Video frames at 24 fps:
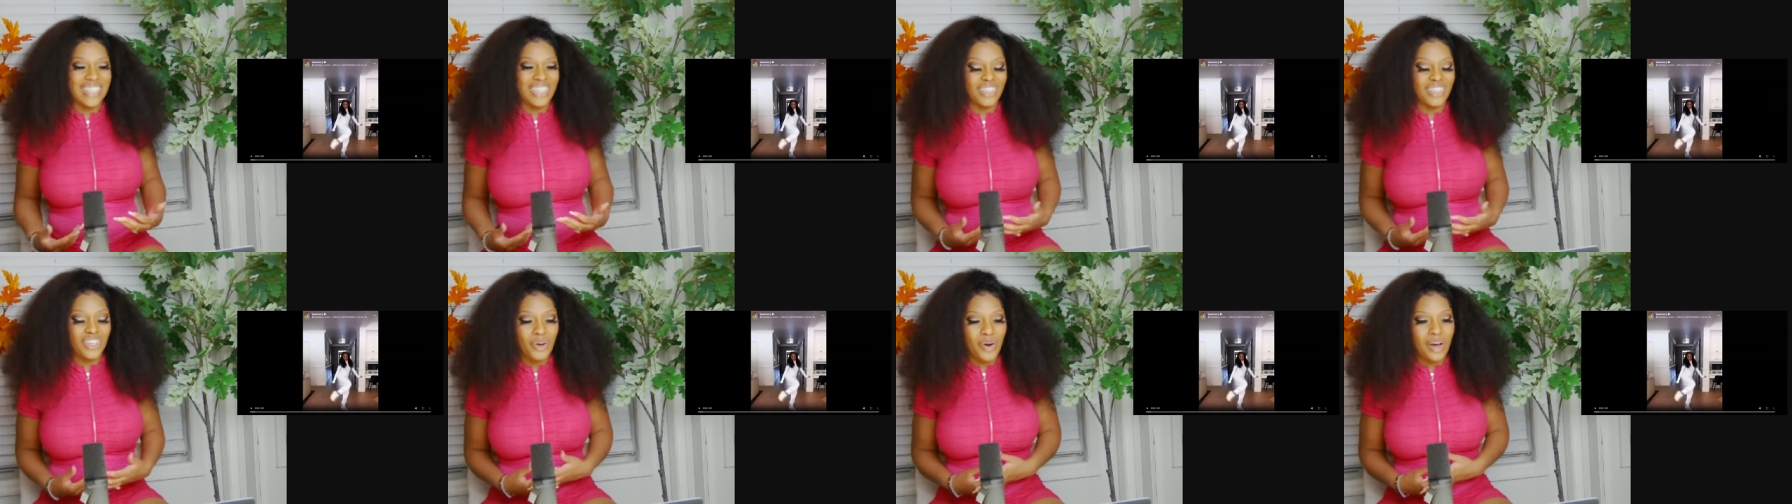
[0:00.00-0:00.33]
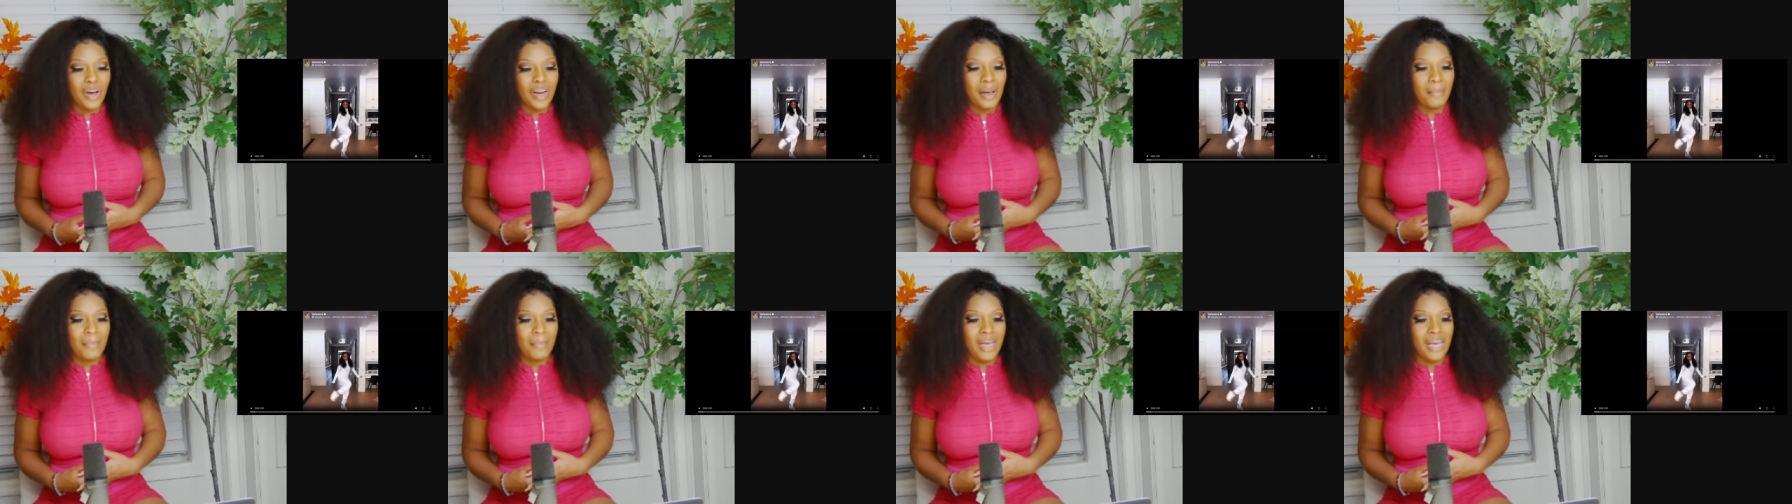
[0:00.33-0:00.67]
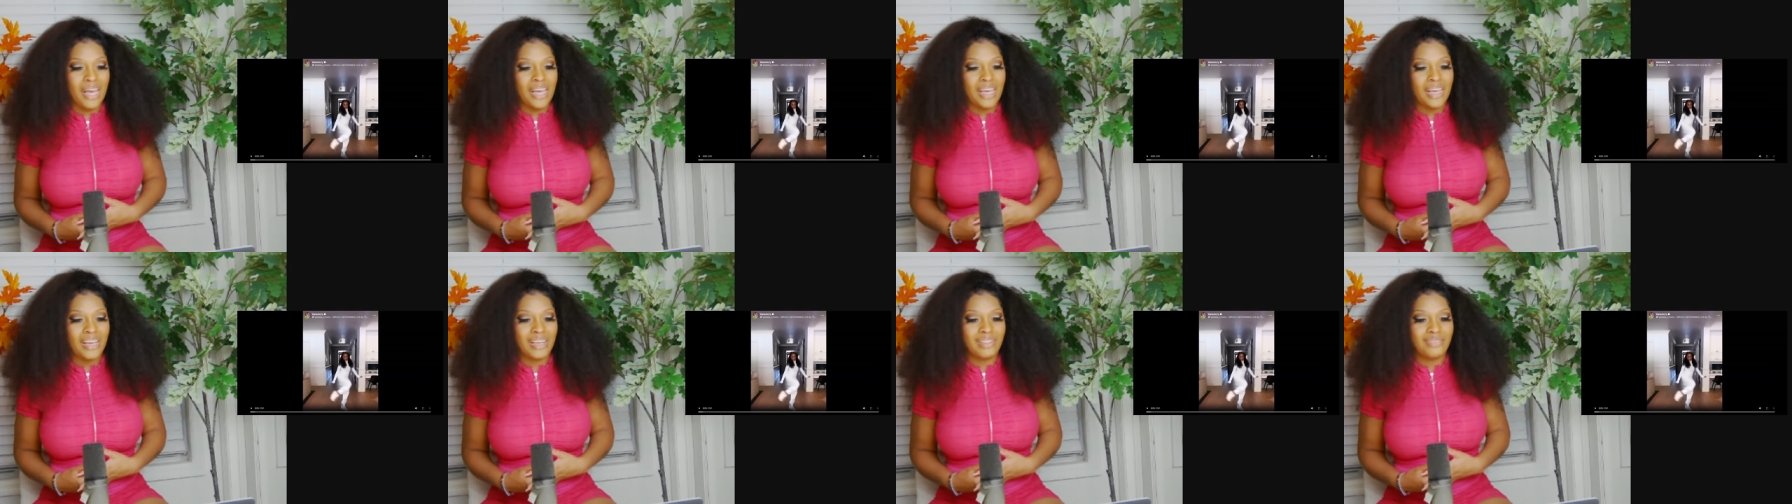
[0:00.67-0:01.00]
You know what I
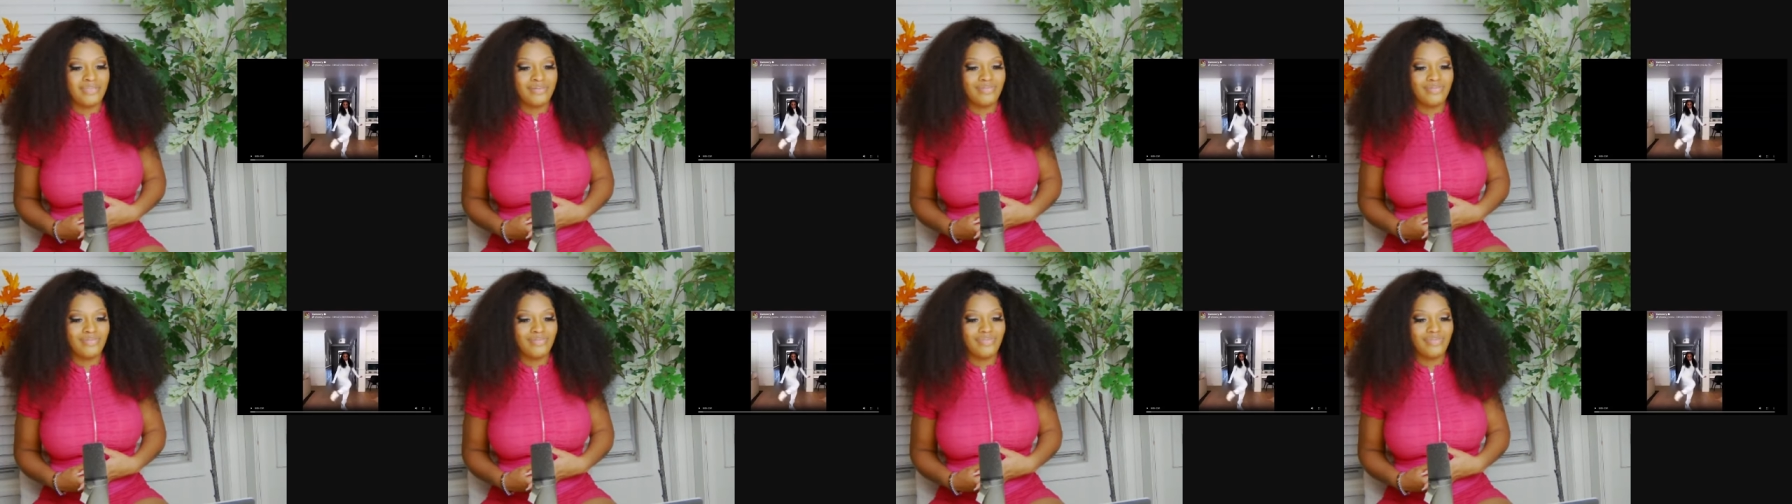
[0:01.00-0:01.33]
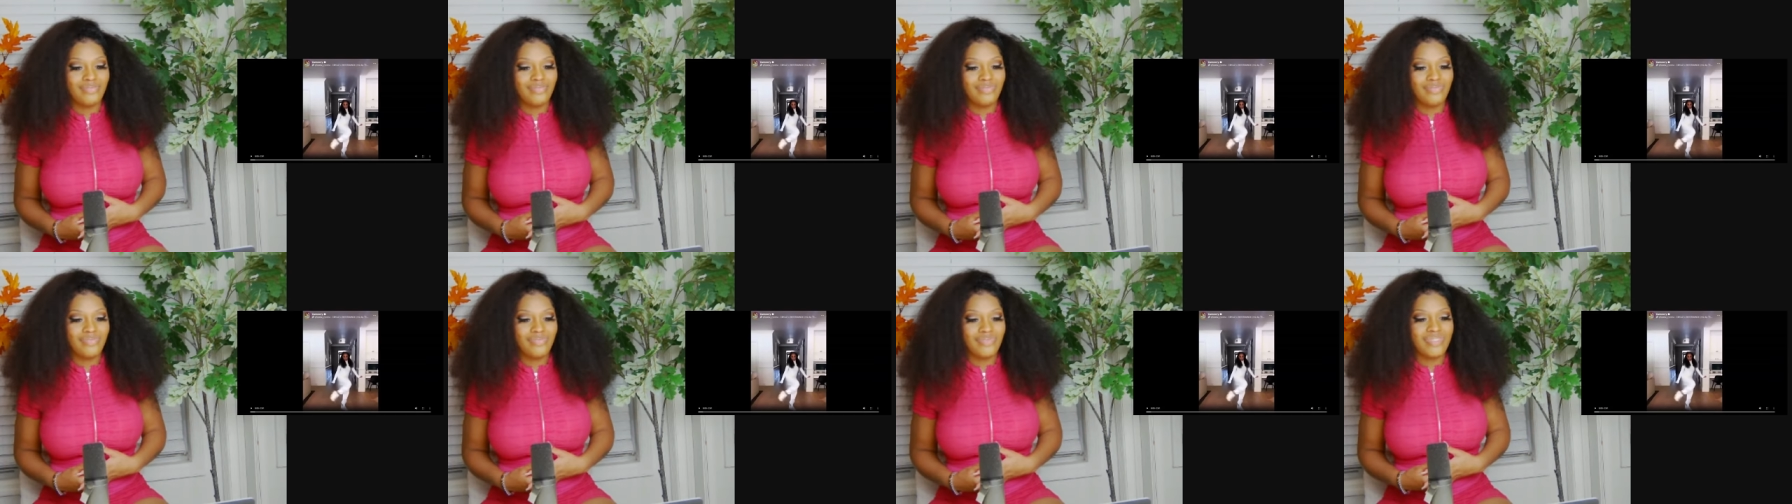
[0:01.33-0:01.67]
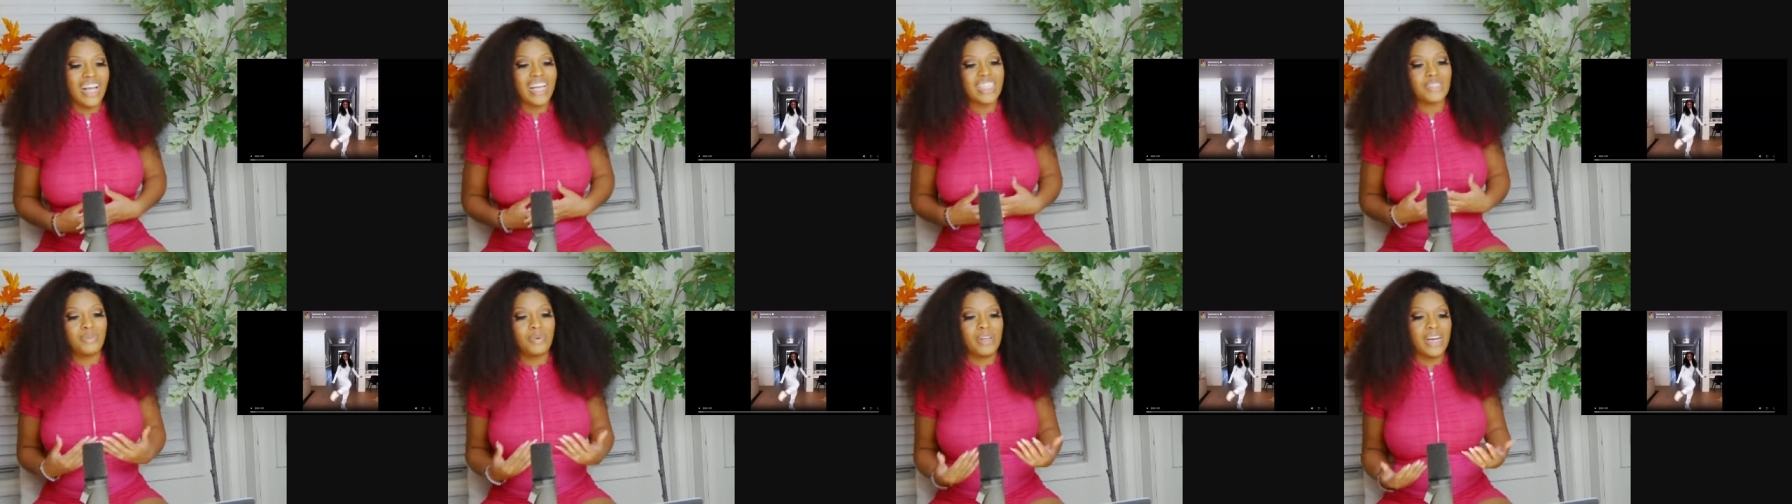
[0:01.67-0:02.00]
mean?
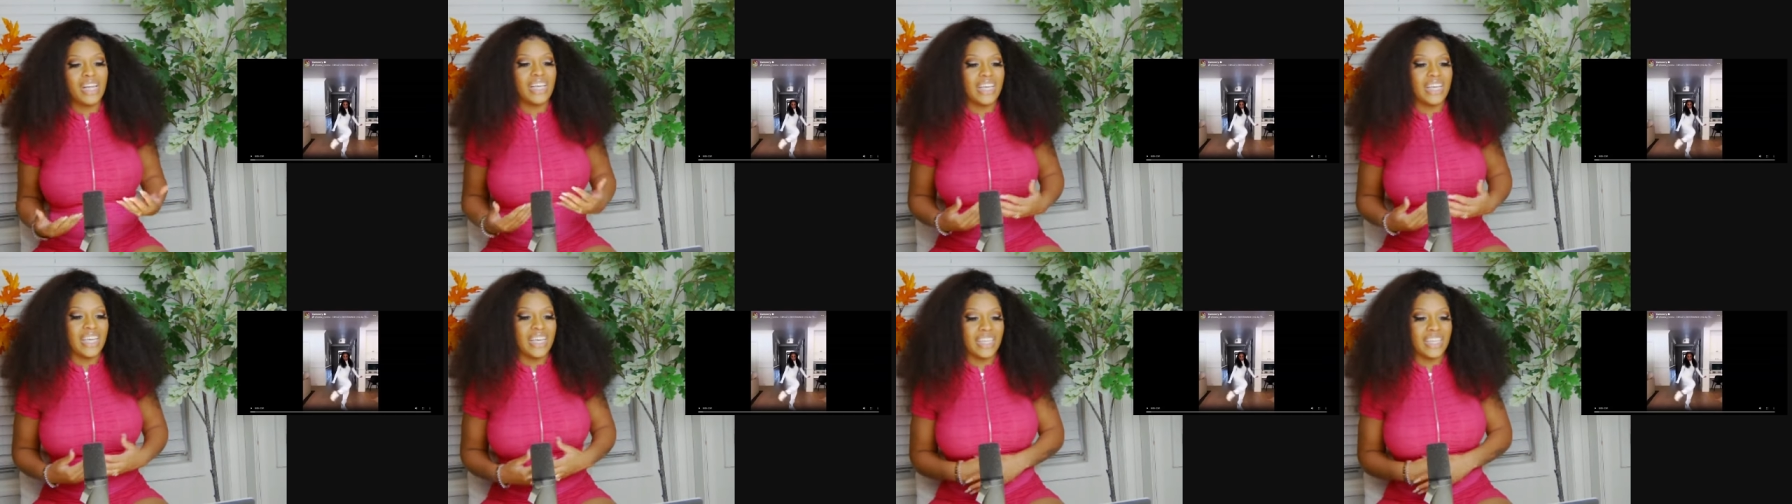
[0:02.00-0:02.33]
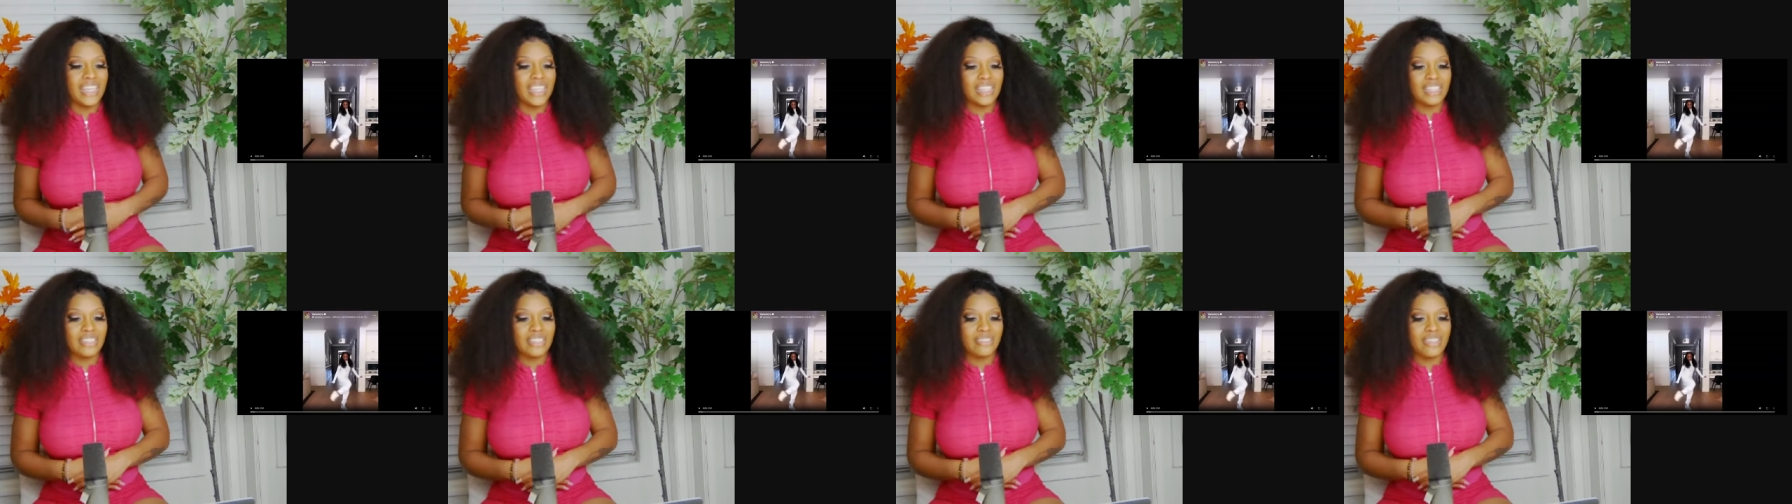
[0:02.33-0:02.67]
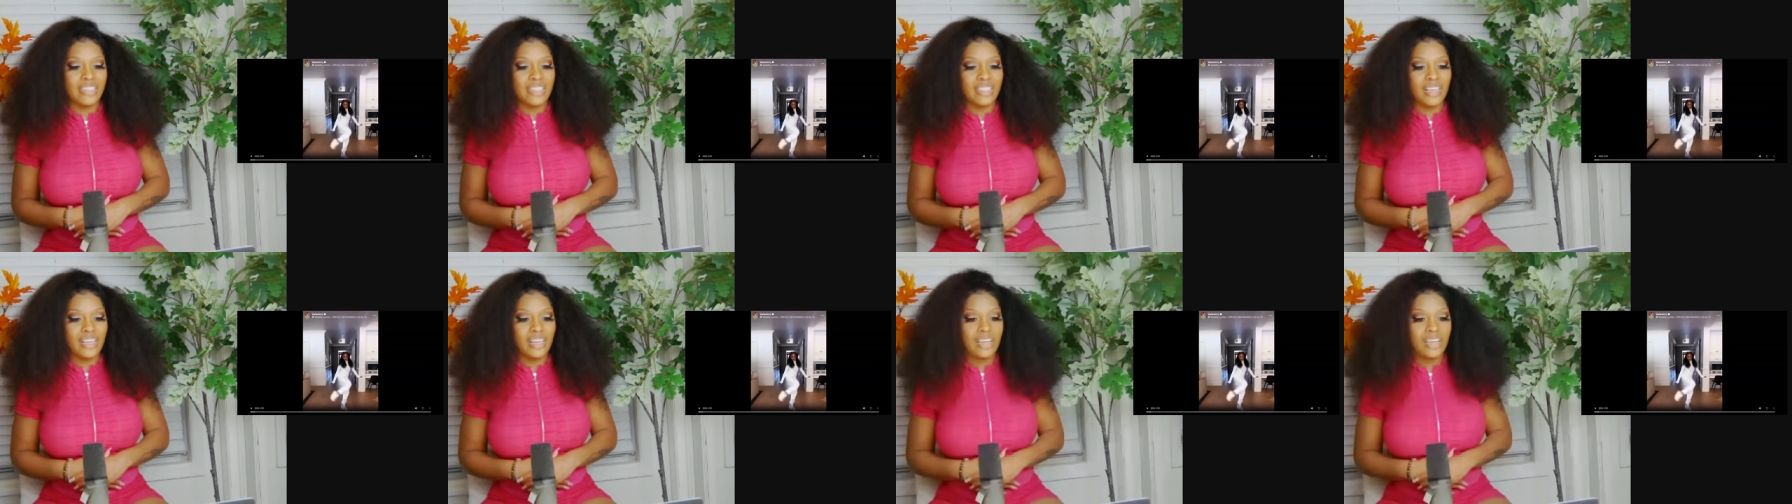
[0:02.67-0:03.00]
That's what it
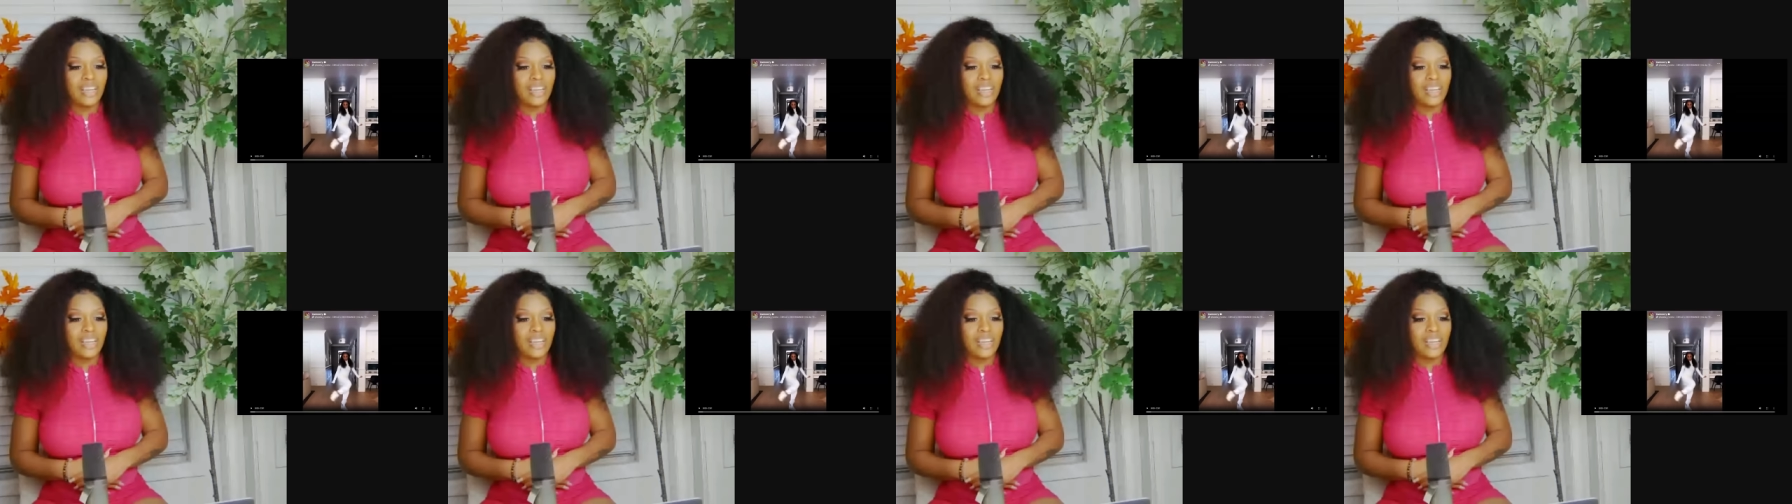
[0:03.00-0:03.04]
gives.